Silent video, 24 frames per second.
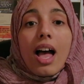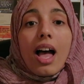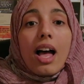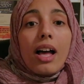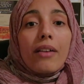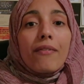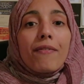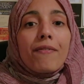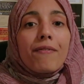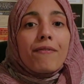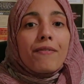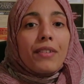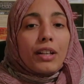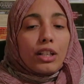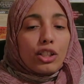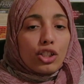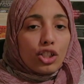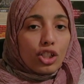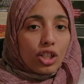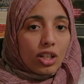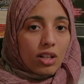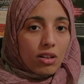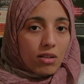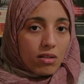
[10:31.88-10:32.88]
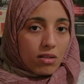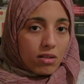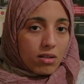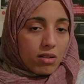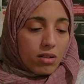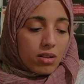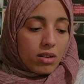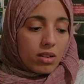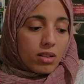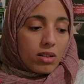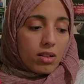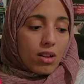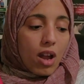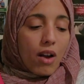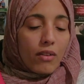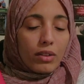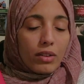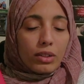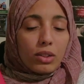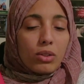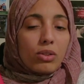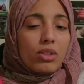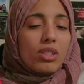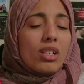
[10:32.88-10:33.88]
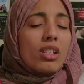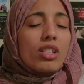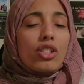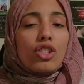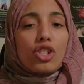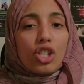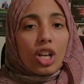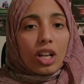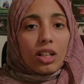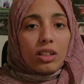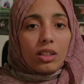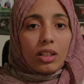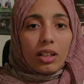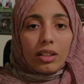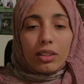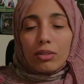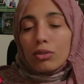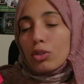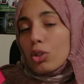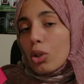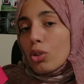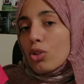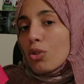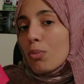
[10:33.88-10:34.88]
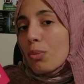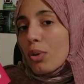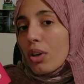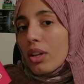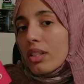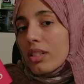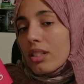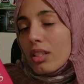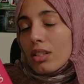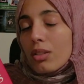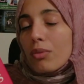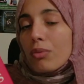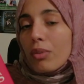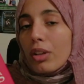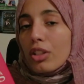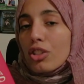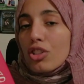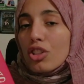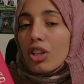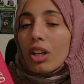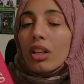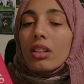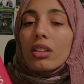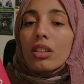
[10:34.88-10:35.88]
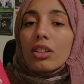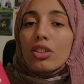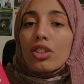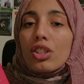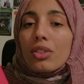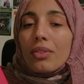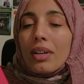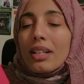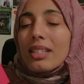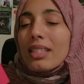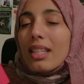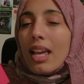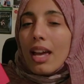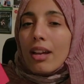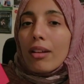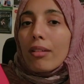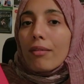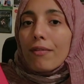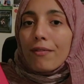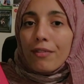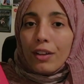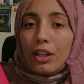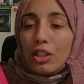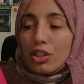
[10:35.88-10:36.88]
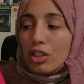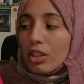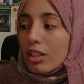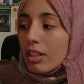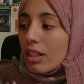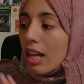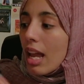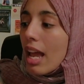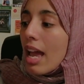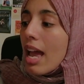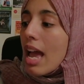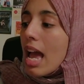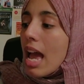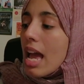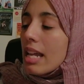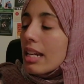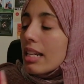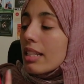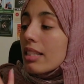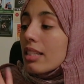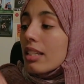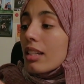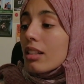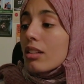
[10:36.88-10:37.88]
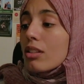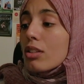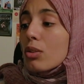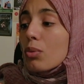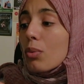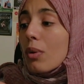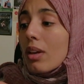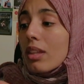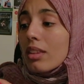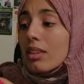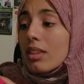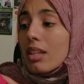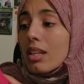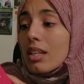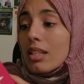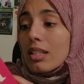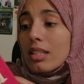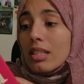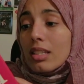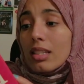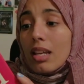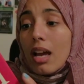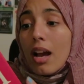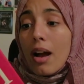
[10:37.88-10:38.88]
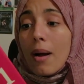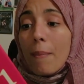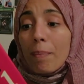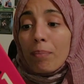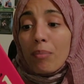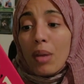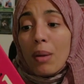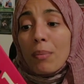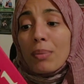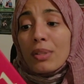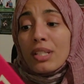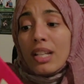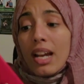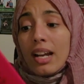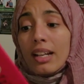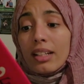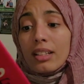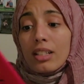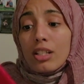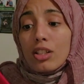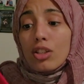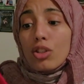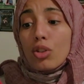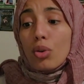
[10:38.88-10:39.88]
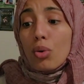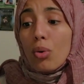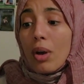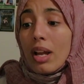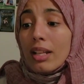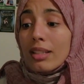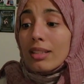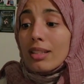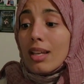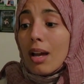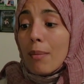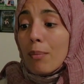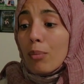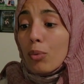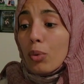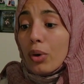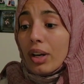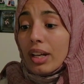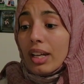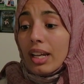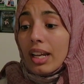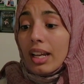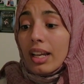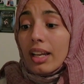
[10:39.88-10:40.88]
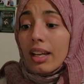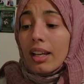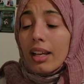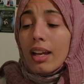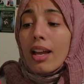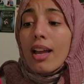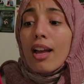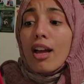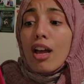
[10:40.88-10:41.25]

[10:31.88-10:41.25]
a fiction novel, so it's not chick lit. Jojo Moyes doesn't write chick lit; she writes adult fiction. And it deals with this um, main protagonist who ends up working